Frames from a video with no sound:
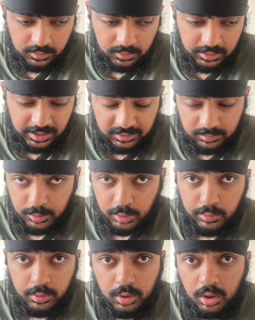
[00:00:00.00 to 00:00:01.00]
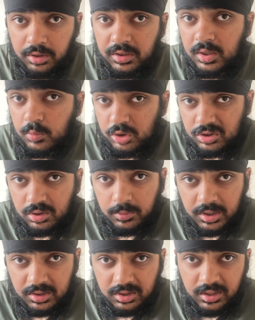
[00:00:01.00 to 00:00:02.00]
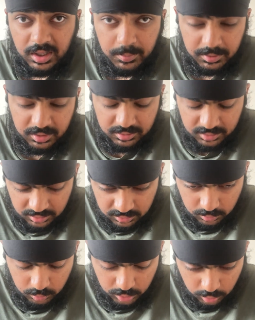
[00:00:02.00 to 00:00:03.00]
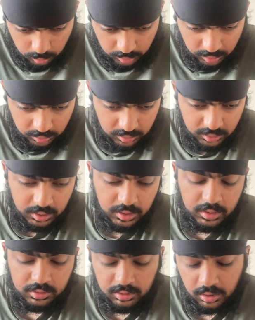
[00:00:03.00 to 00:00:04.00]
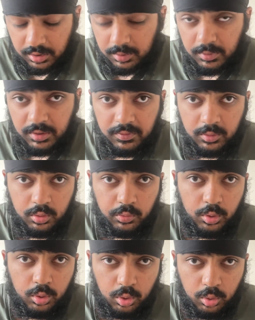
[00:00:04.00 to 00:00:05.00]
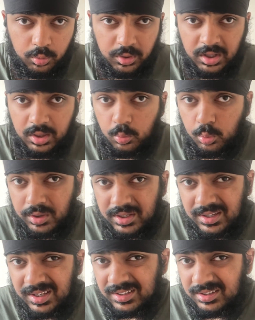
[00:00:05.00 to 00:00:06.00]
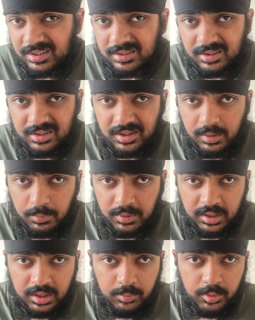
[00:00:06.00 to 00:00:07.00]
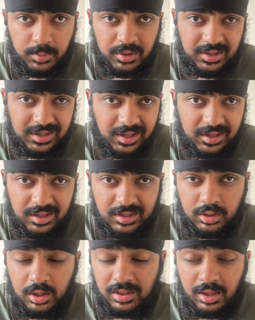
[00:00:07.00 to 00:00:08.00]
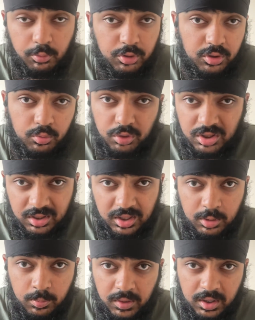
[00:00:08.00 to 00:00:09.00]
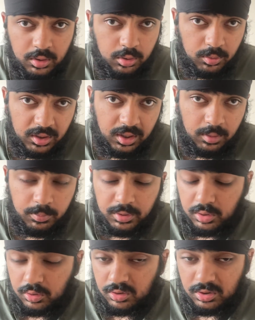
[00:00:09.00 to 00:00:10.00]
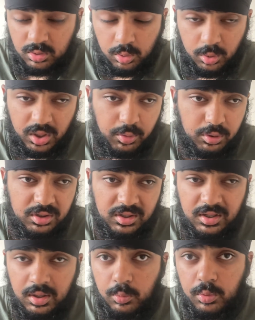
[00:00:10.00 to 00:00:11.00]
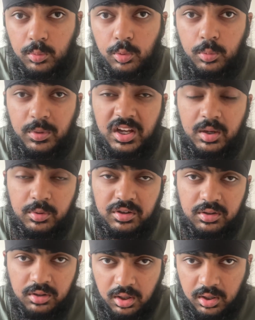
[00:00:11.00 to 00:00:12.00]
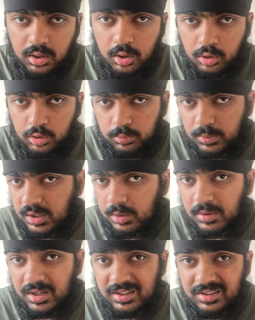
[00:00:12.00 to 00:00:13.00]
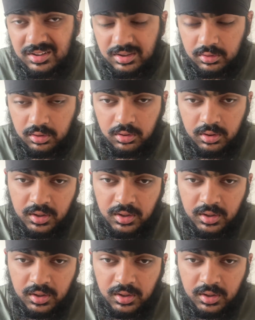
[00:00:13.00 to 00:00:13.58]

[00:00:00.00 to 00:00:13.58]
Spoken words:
Casemiro and Ugarte, which is something that's going to happen this season. We know that. Sign the midfielder on loan and then wait next season to get Baleba. But again, there is a risk that you pay doing that, because there's no guarantee that we will be able to sign Carlos Baleba next season.